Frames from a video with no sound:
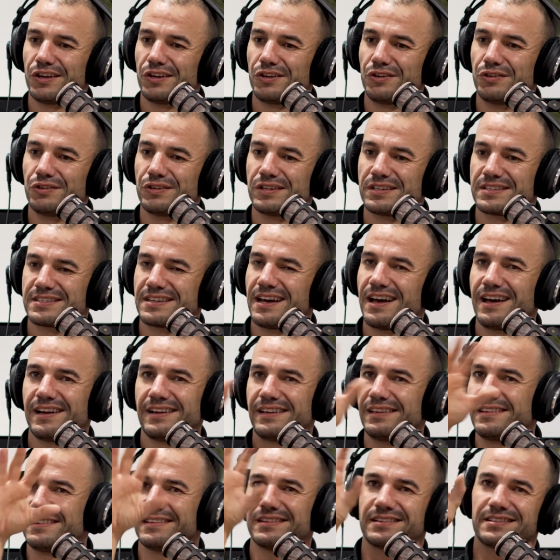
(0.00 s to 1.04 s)
you're
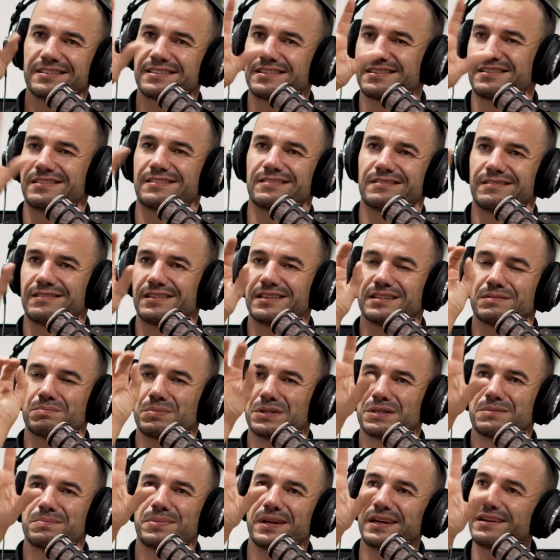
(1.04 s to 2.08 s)
designing this this
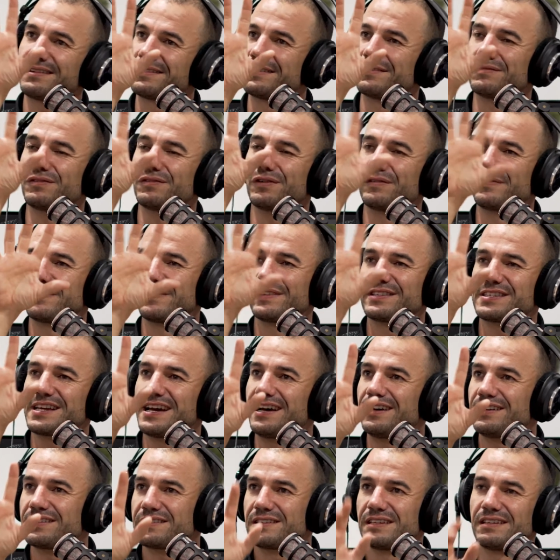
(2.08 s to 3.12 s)
perspective of this
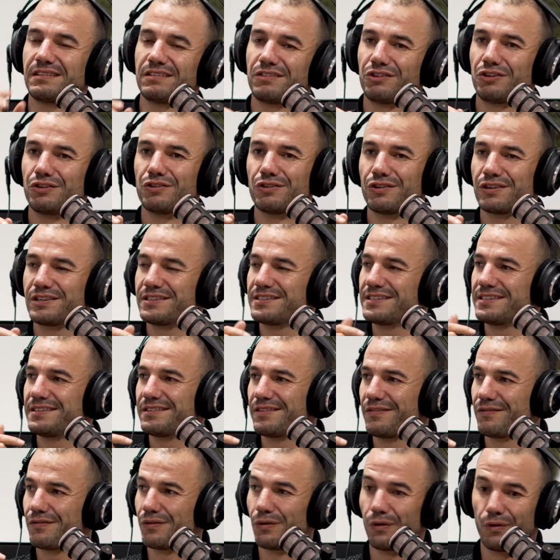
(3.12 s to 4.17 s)
house, and you're not
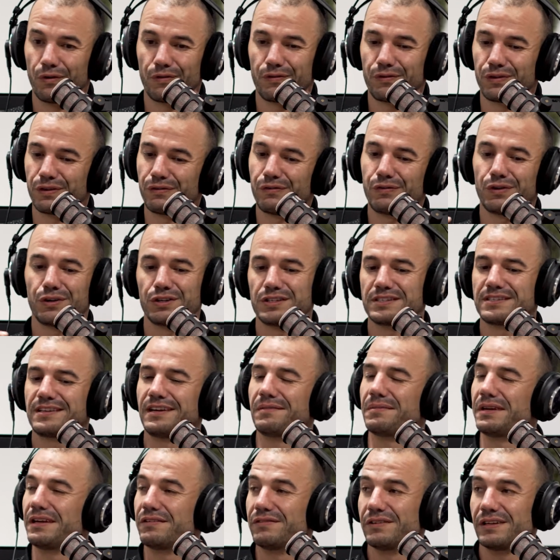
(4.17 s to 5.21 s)
for for the first
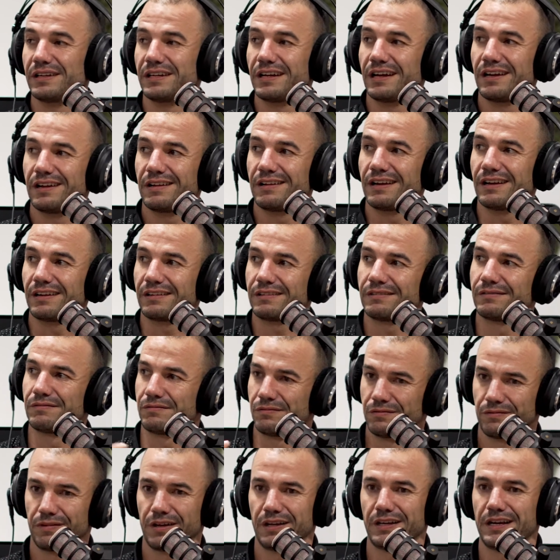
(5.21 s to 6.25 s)
time ever in our like
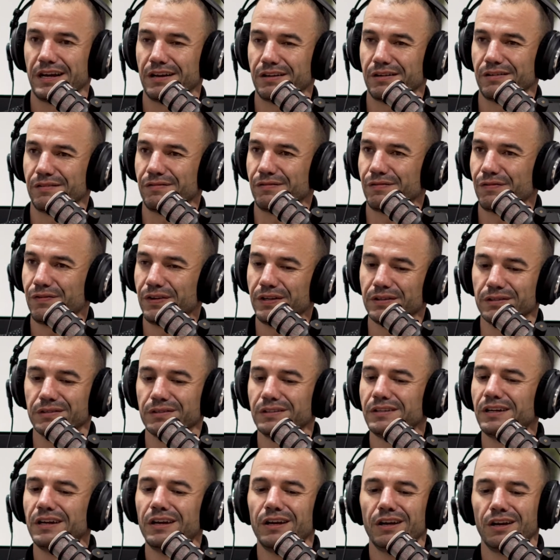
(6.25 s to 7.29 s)
in our
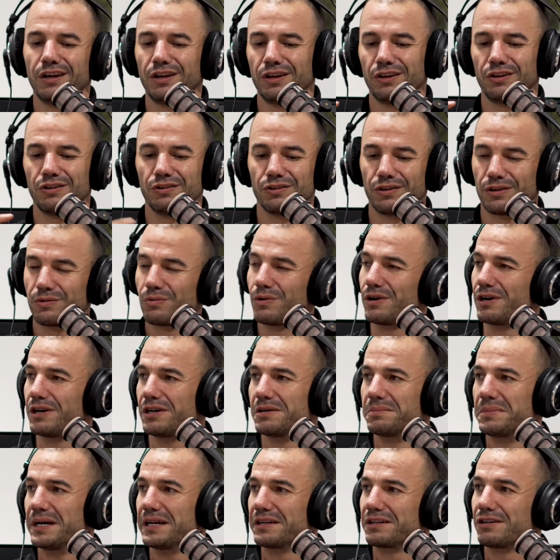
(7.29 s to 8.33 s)
field, you're not worried
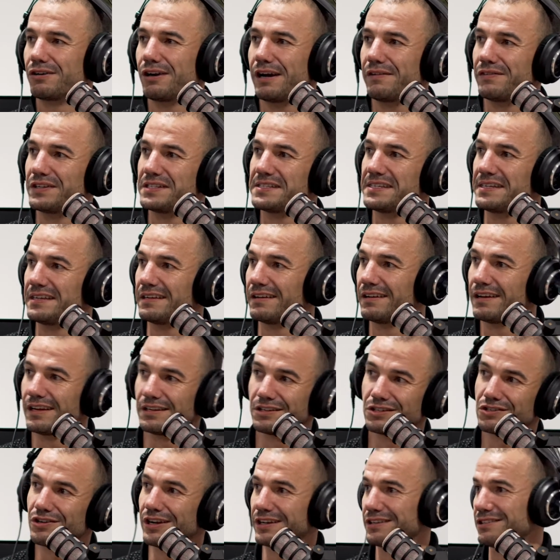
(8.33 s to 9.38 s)
about gravity and
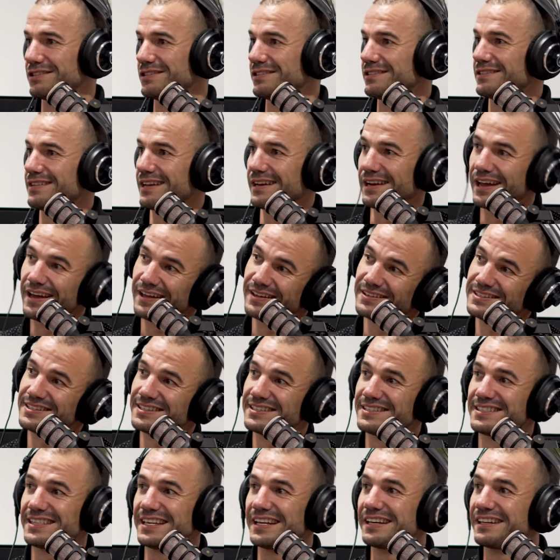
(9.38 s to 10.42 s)
structures and how's yes,
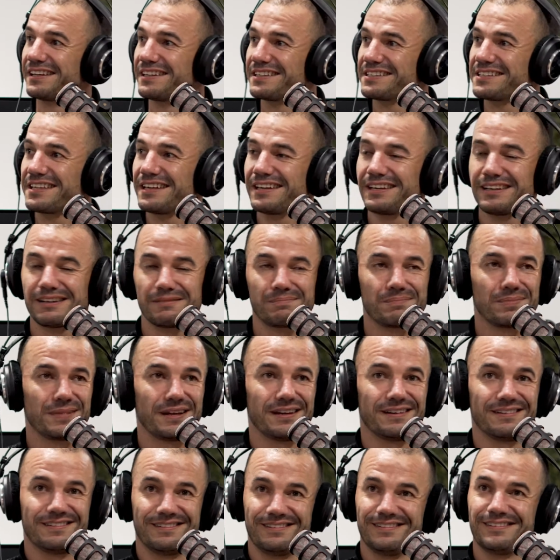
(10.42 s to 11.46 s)
this thing yeah. gonna stay up
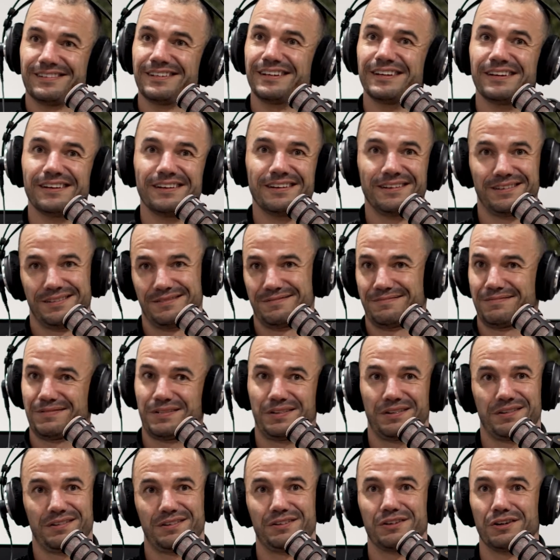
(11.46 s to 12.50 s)
and
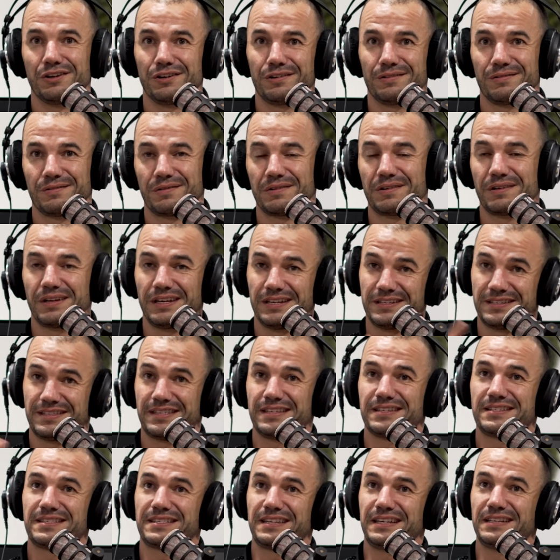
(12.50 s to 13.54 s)
you know is
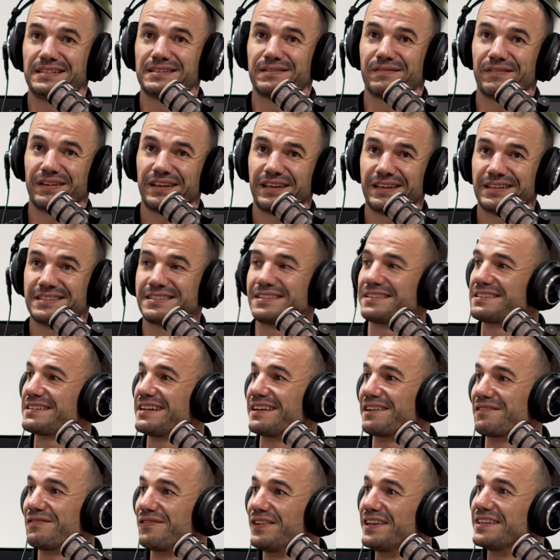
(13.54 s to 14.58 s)
this isn't is this
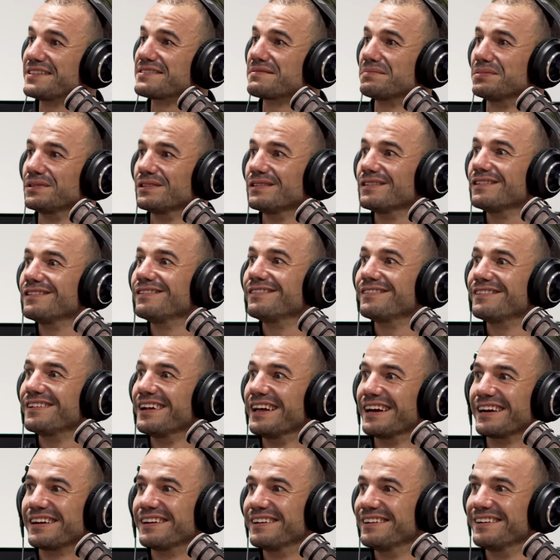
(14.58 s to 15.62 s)
like feasible?
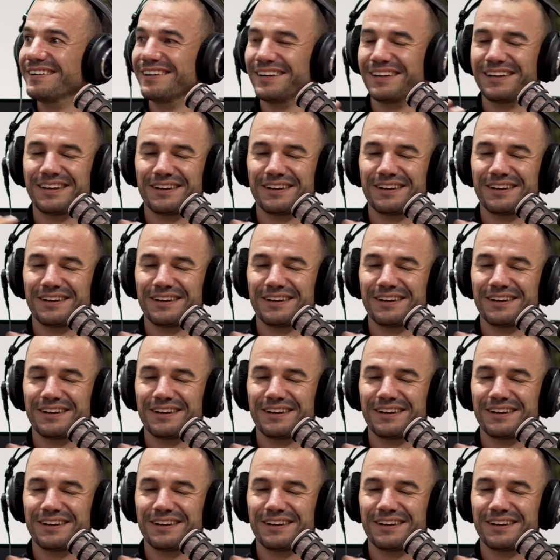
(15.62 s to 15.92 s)
Yes, like, yeah.